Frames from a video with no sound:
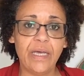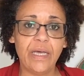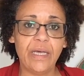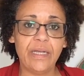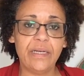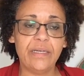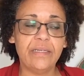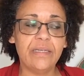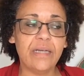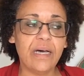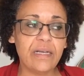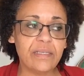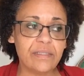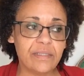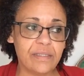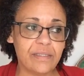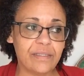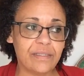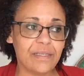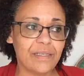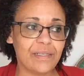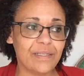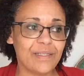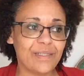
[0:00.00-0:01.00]

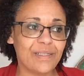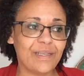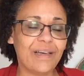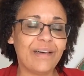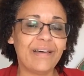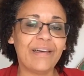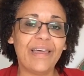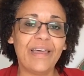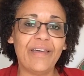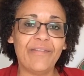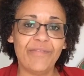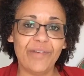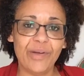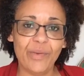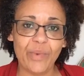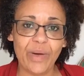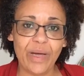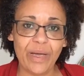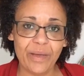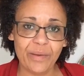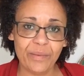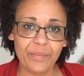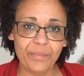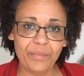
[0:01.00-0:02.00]
Narcissists are
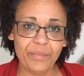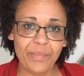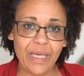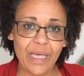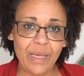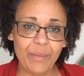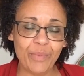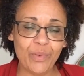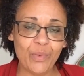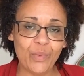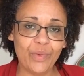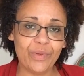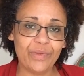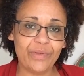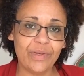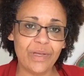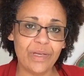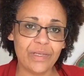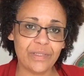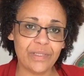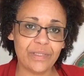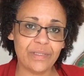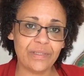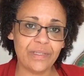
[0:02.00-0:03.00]
everywhere. People with
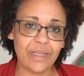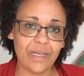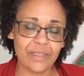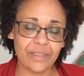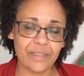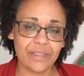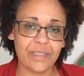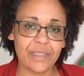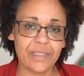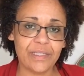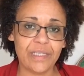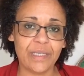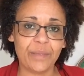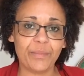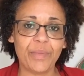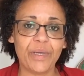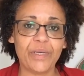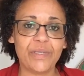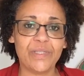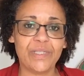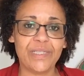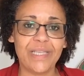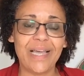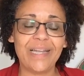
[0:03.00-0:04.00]
narcissistic
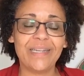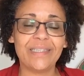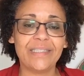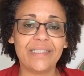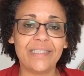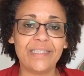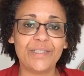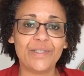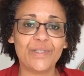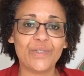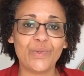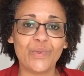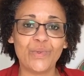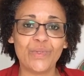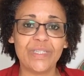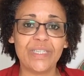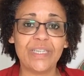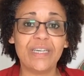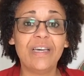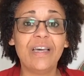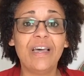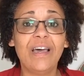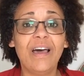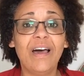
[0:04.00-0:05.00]
personality disorder
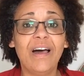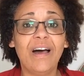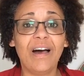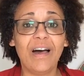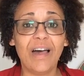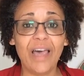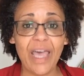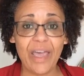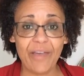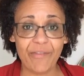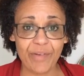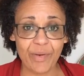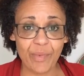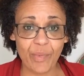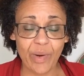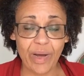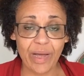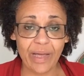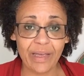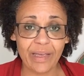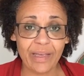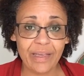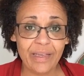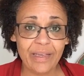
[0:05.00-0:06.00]
are
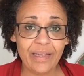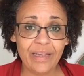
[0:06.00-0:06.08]
everywhere.